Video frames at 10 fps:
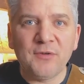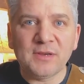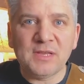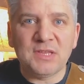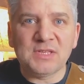for
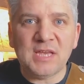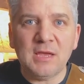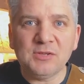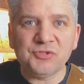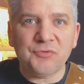let's
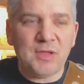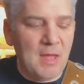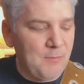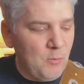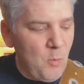say string
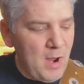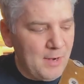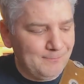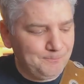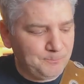number
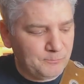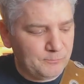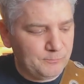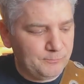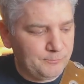1,
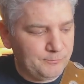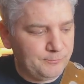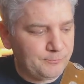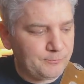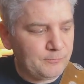
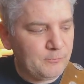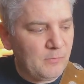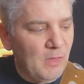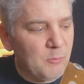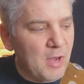
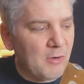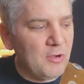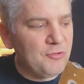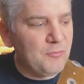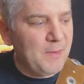we are
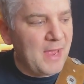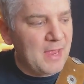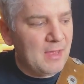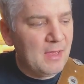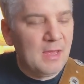going to
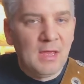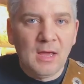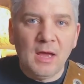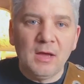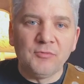play.
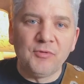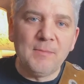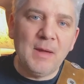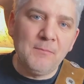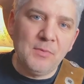
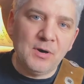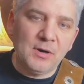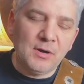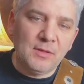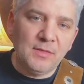
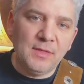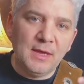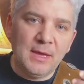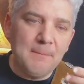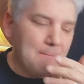Remember,
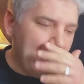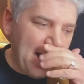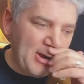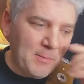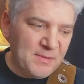the
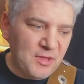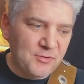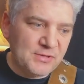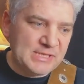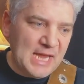minor
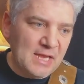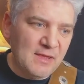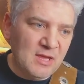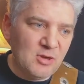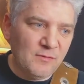pentatonic scale in
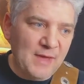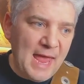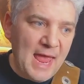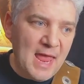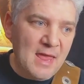the key of
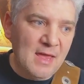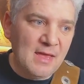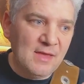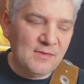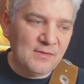A
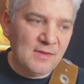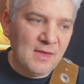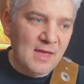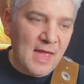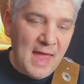is
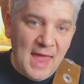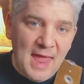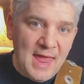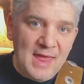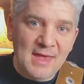
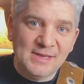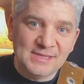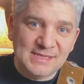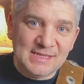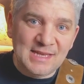A,
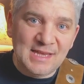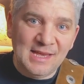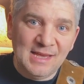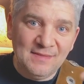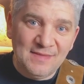
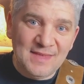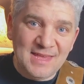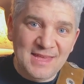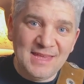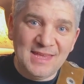C,
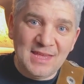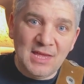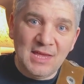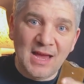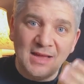D,
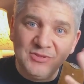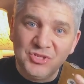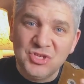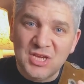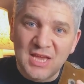E, and
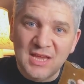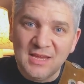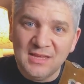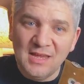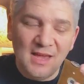G,
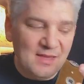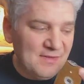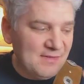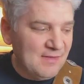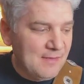
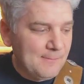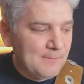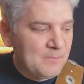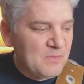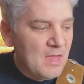yes.
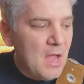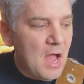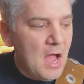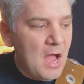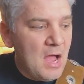
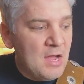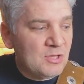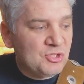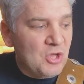But